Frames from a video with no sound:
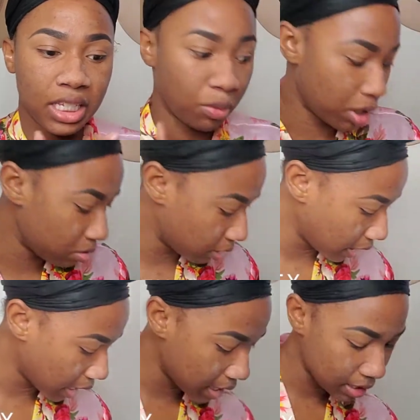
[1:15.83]
It works really
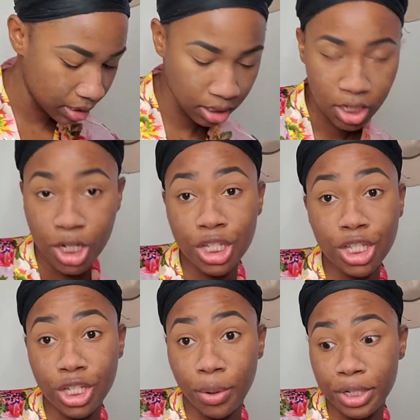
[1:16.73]
nice,
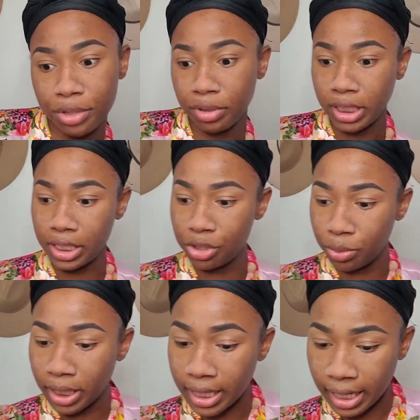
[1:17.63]
so I do really
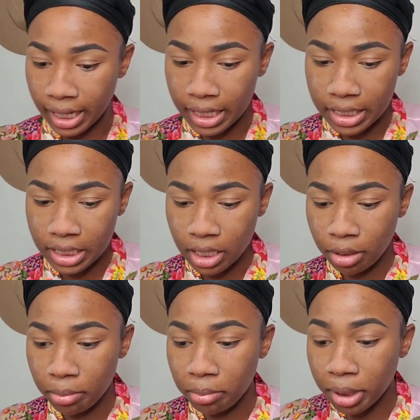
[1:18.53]
enjoy that.
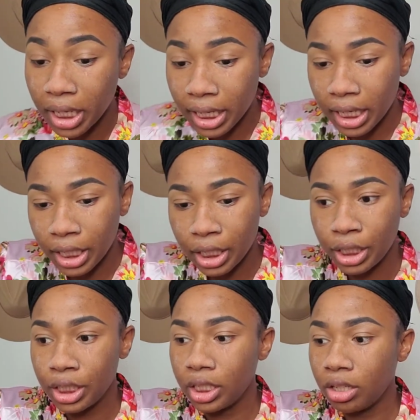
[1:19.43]

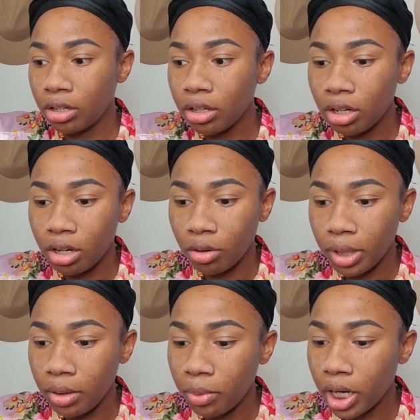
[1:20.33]
But girl,
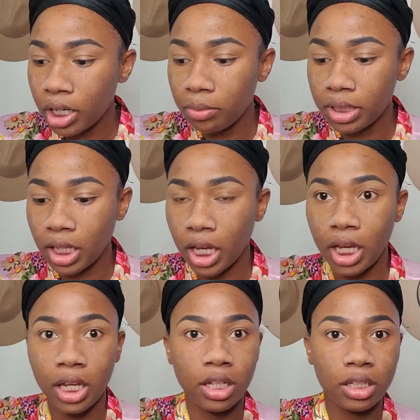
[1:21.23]
we working with
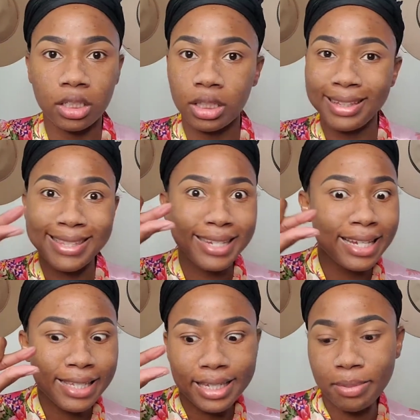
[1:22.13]
like the
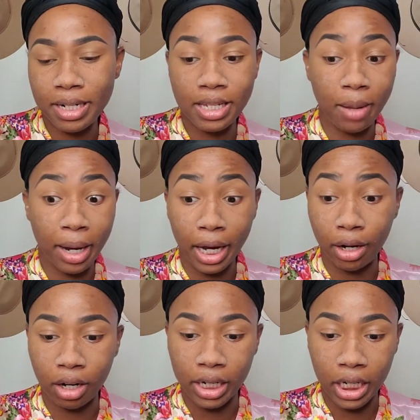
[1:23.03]
teensiest bit of time. I gotta
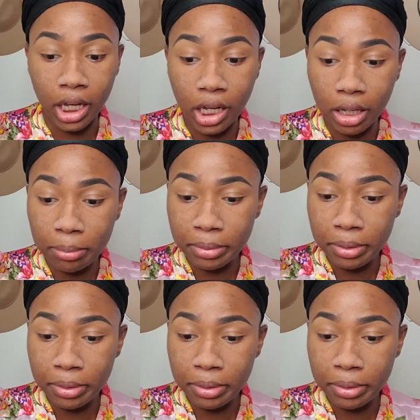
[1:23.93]
hurry up.